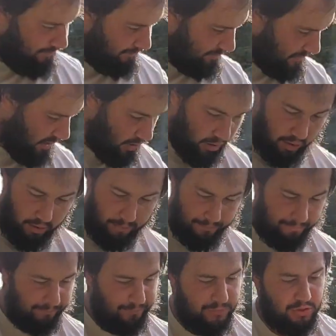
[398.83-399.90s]
they are.
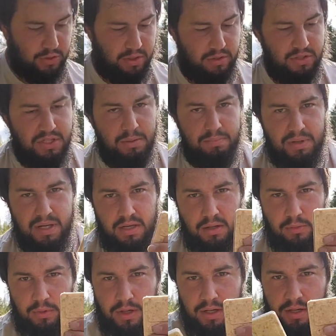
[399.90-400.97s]
So here's the peanut
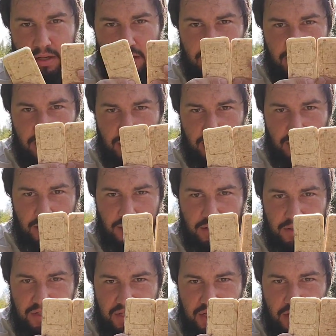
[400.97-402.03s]
one, and
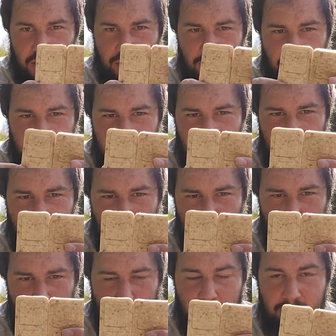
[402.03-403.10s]
here's the other one that I just
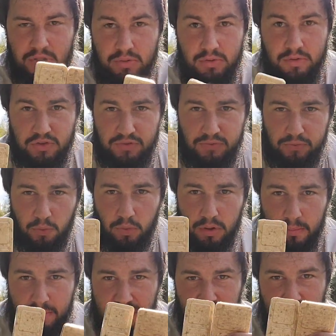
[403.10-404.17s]
grabbed. So there's 4,
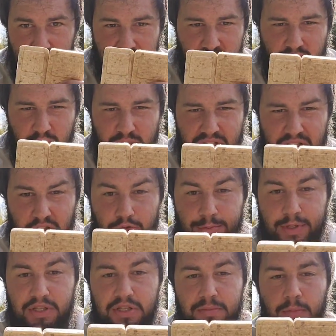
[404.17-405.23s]
but each one's a little
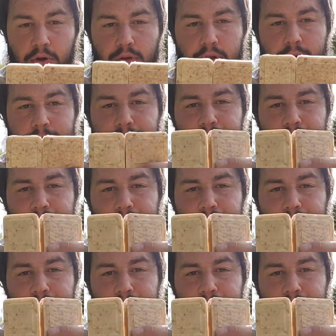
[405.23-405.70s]
bit smaller.